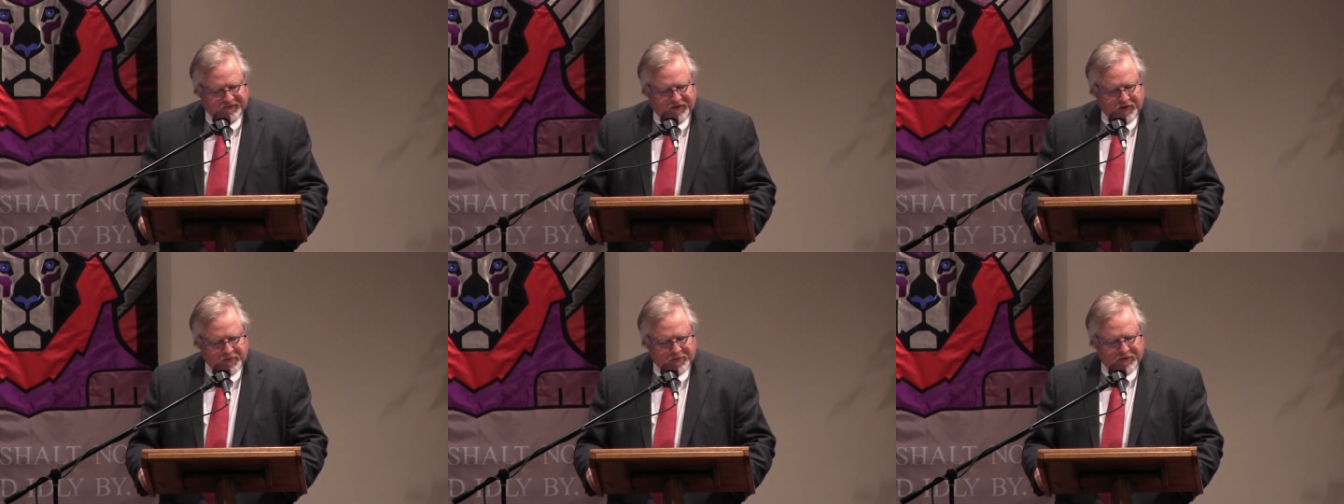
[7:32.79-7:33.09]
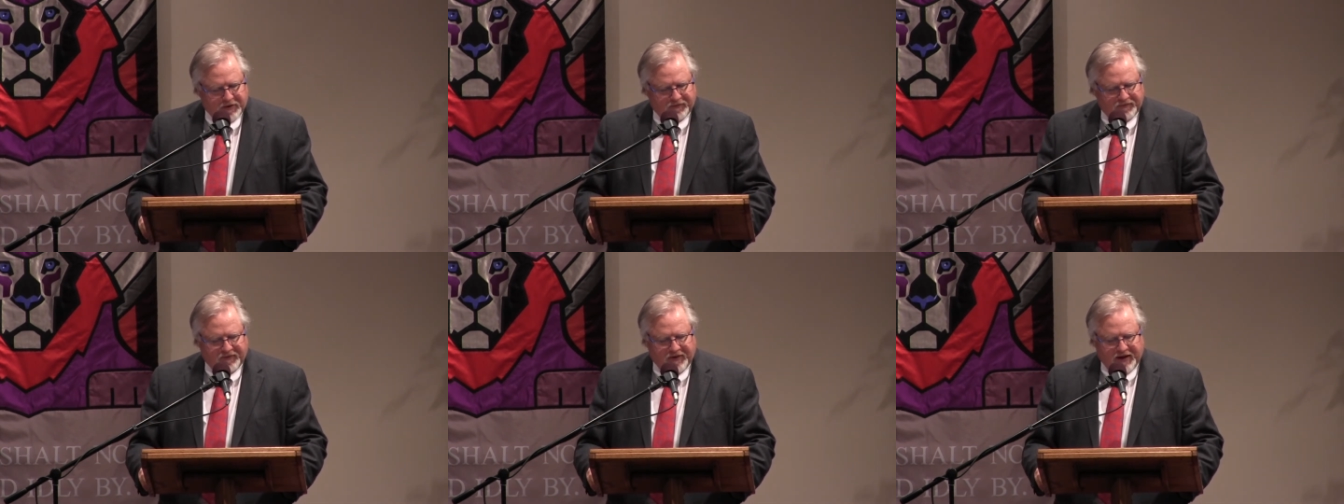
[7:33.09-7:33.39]
of
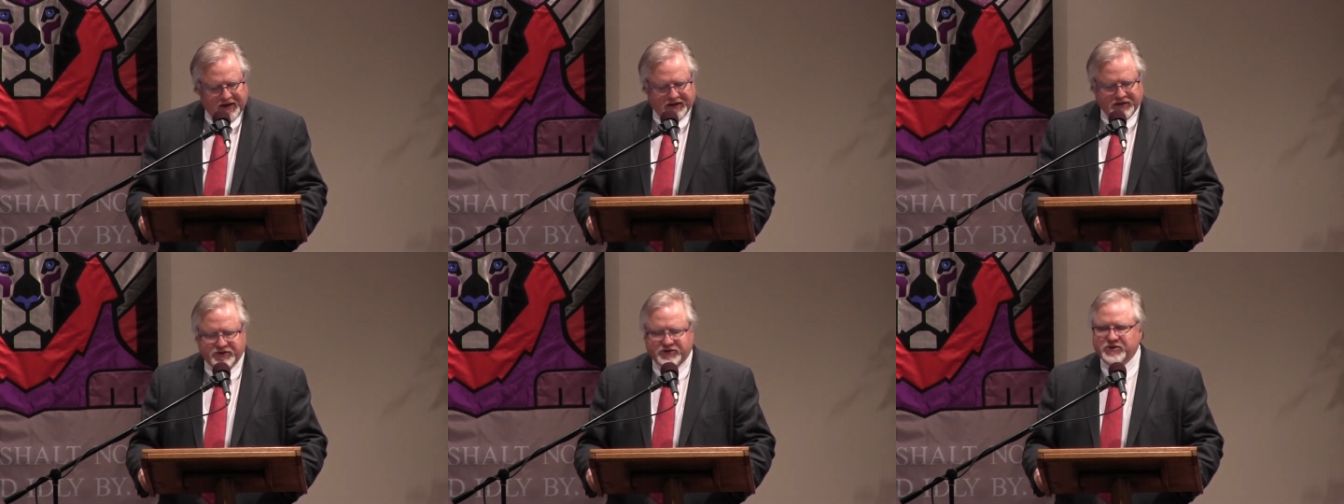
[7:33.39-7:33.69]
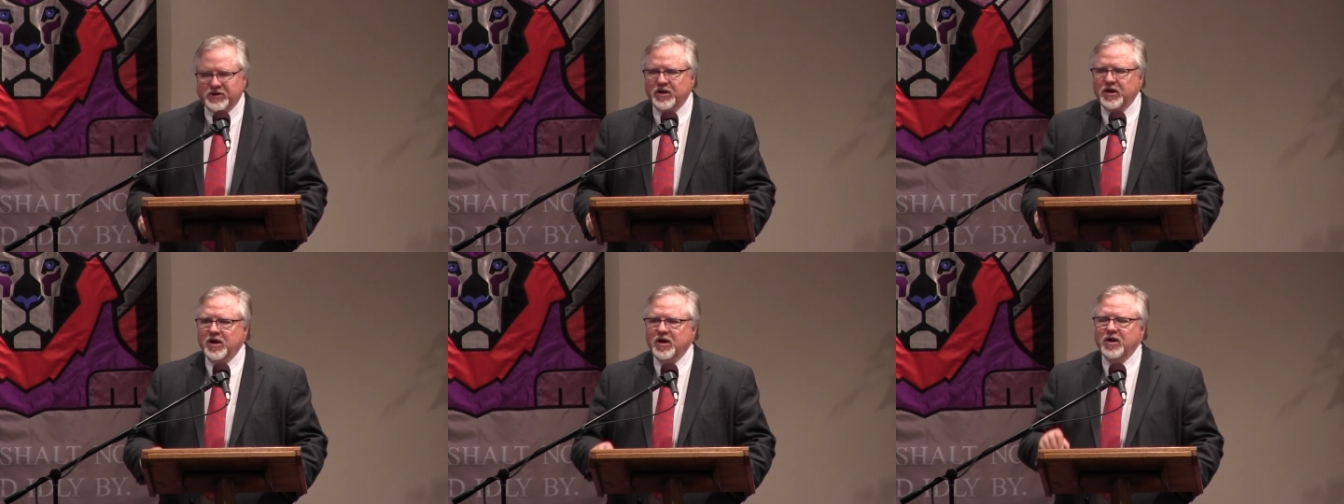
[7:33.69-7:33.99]
human
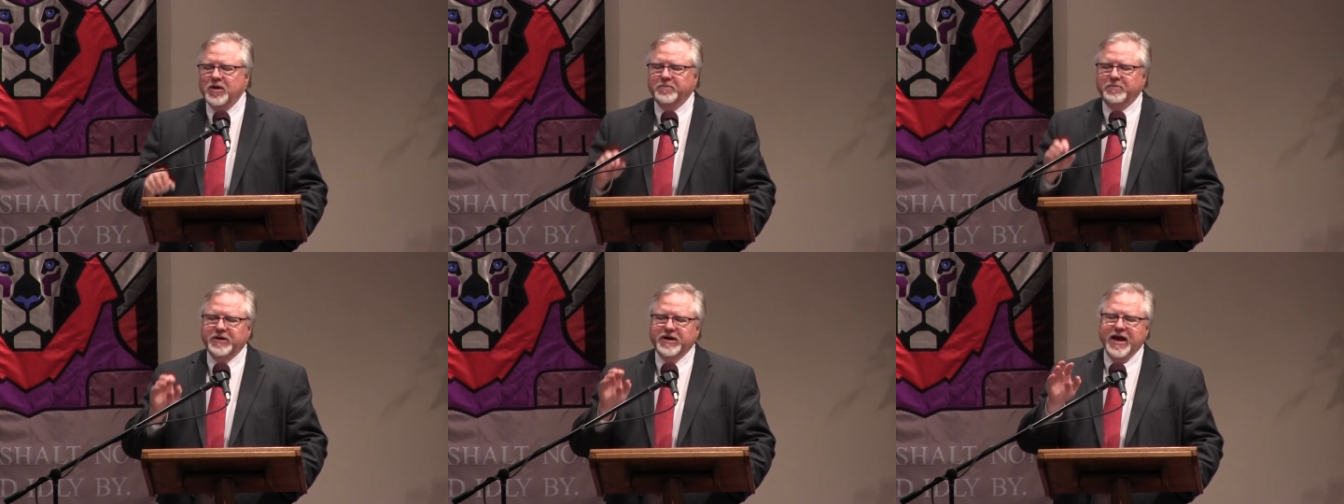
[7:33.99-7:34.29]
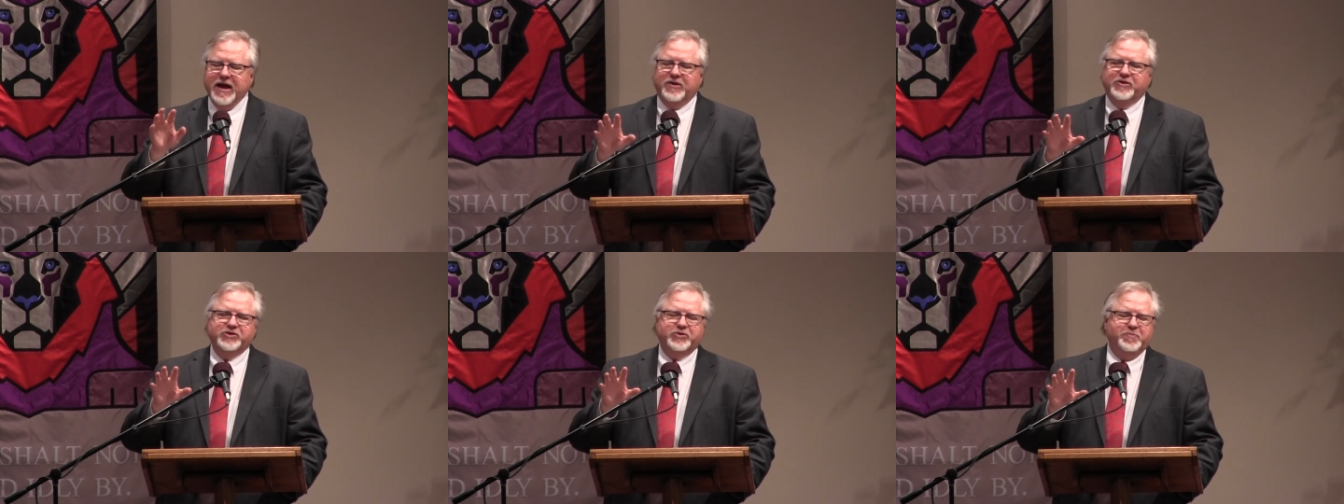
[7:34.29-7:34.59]
events, but
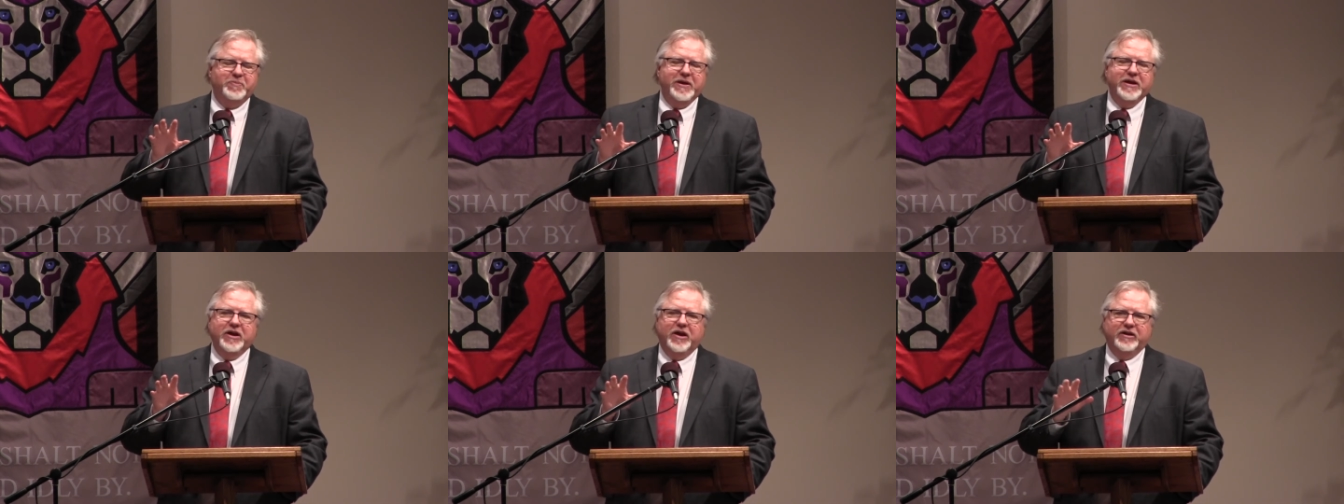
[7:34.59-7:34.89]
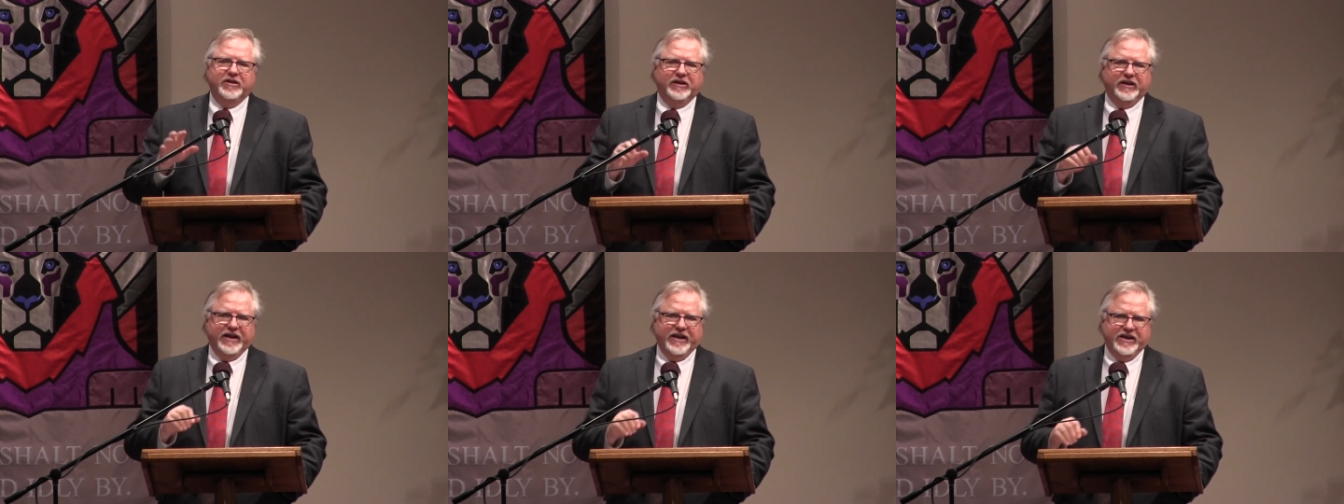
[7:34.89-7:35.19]
now it's been
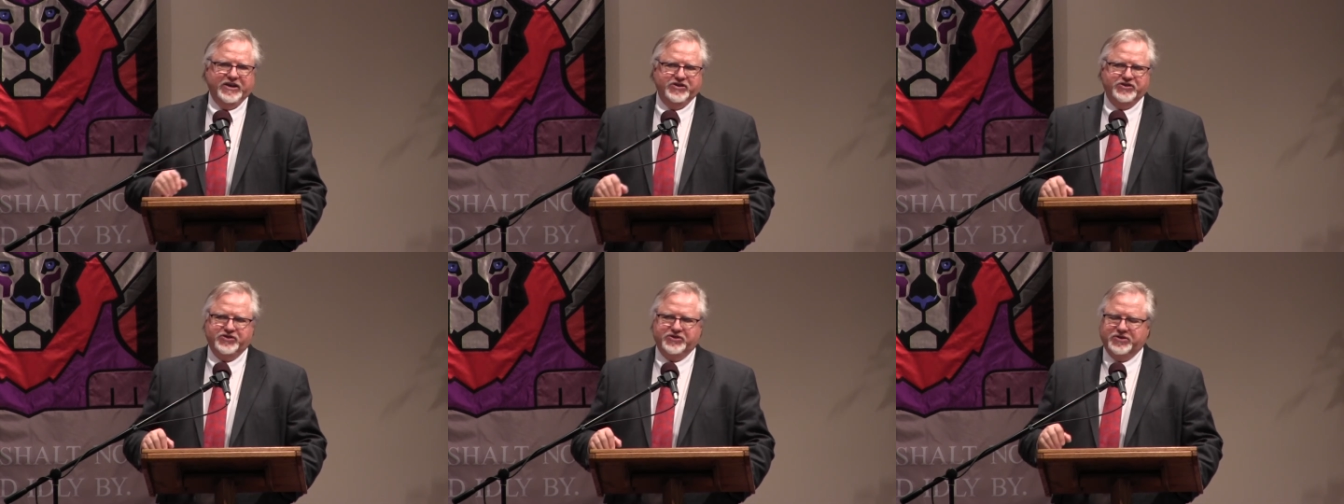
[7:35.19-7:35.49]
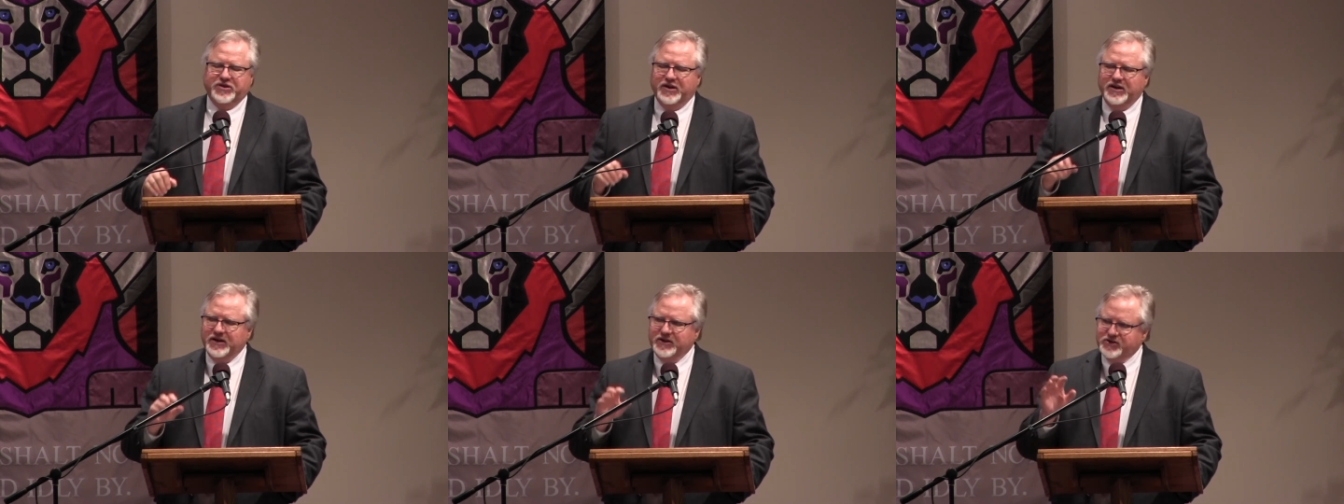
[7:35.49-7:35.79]

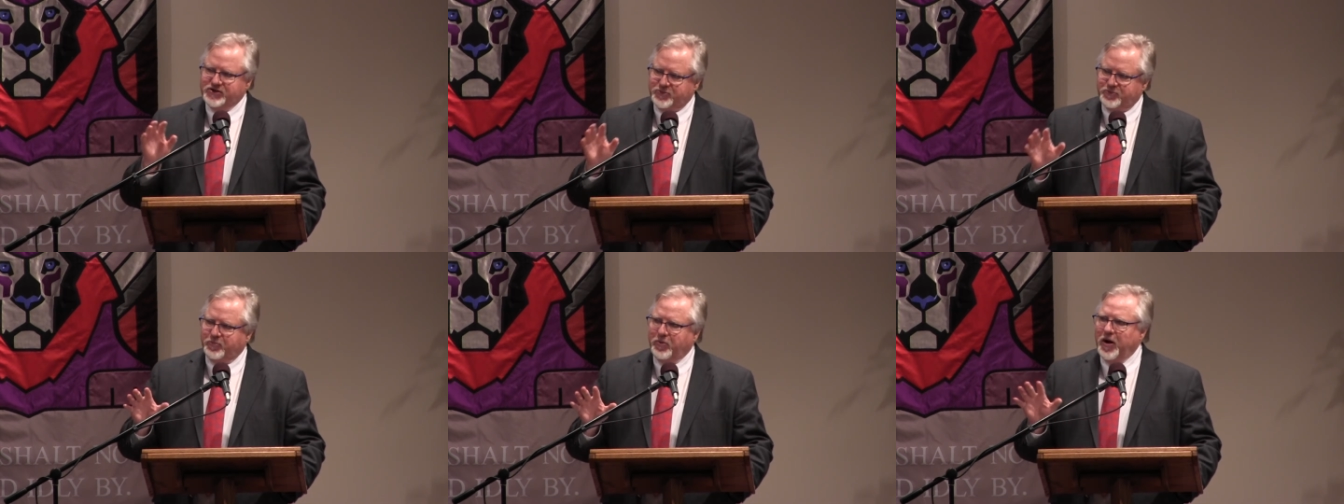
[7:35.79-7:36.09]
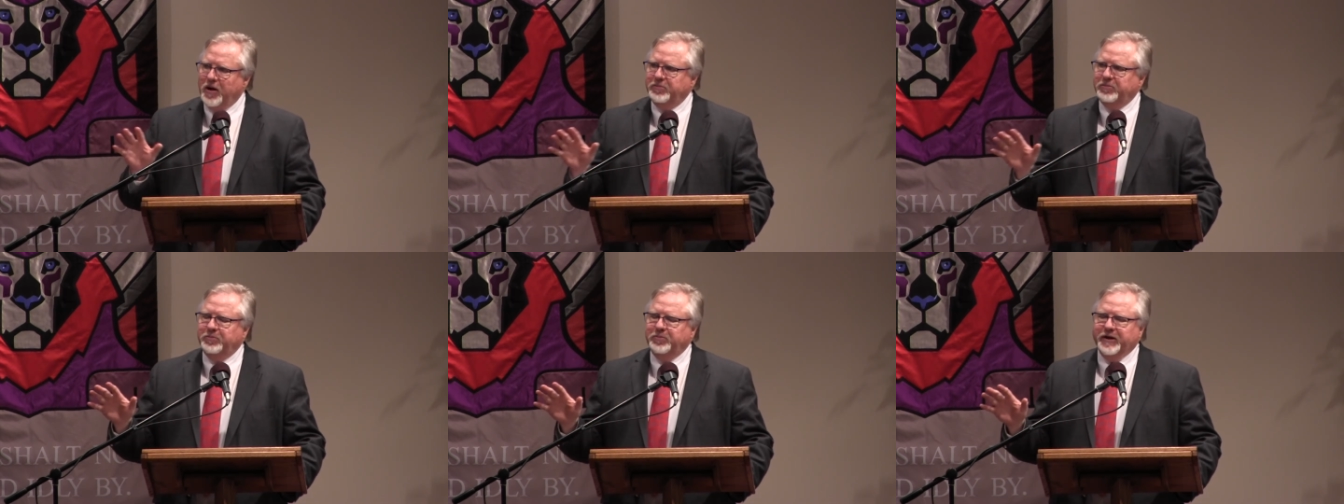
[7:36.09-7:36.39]
unleashed, and it's
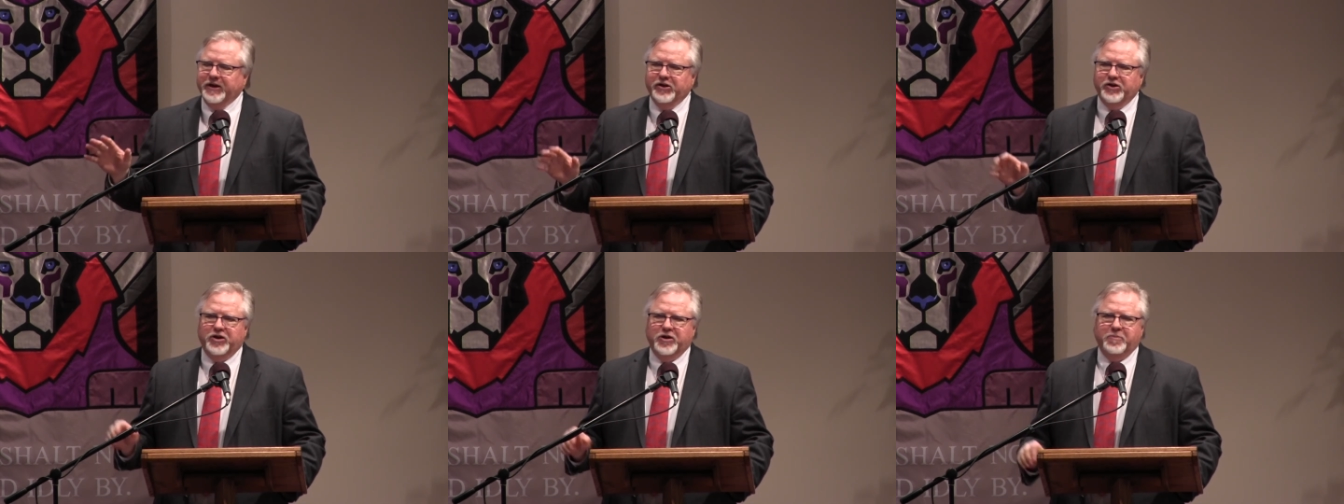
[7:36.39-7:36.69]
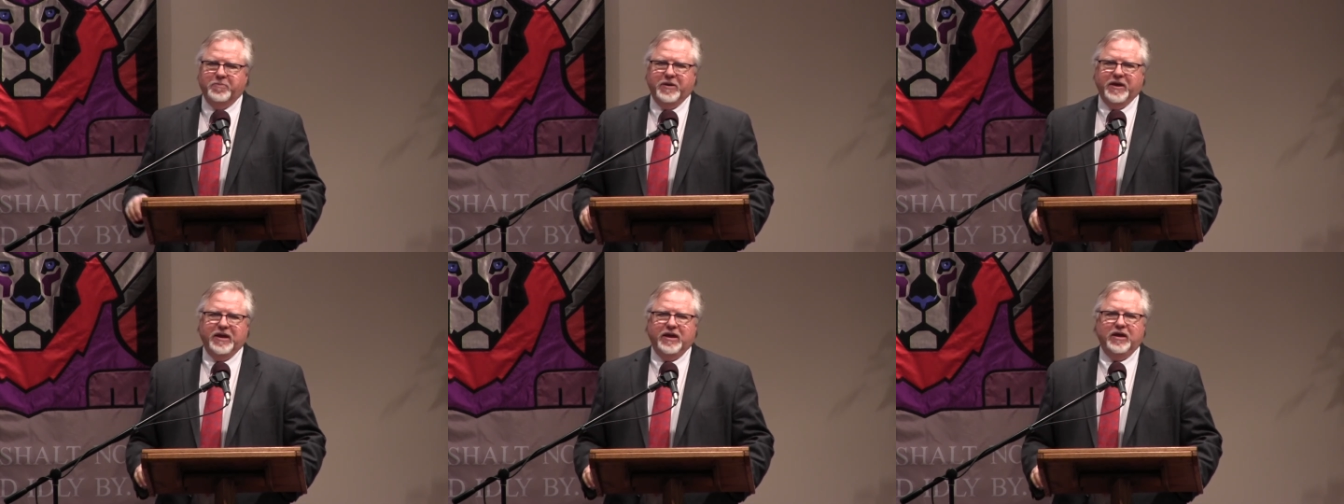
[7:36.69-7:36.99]
probably going
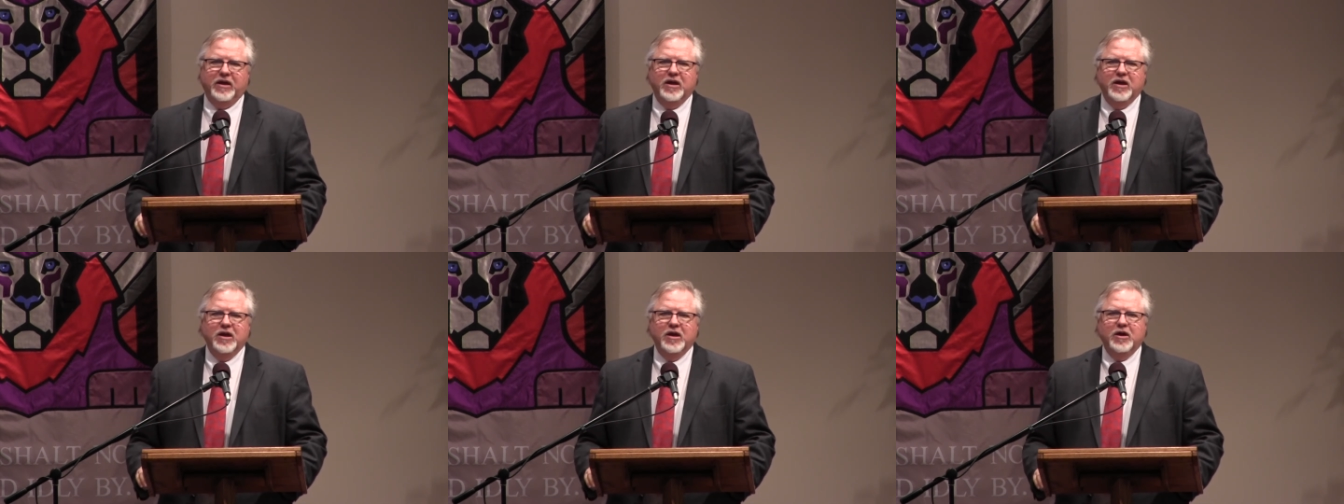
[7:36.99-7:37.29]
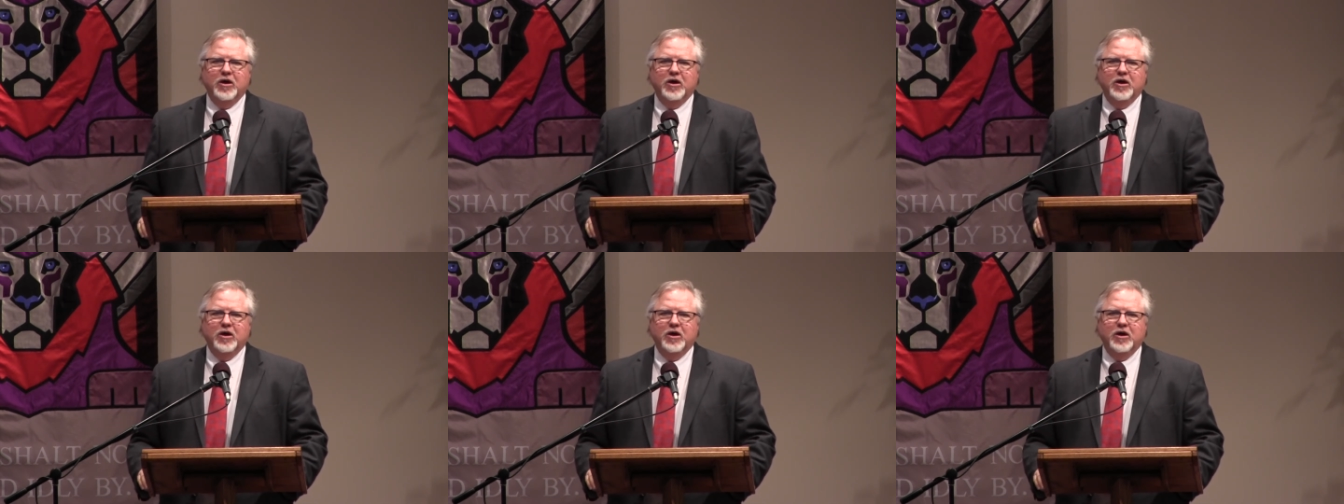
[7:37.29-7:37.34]
to be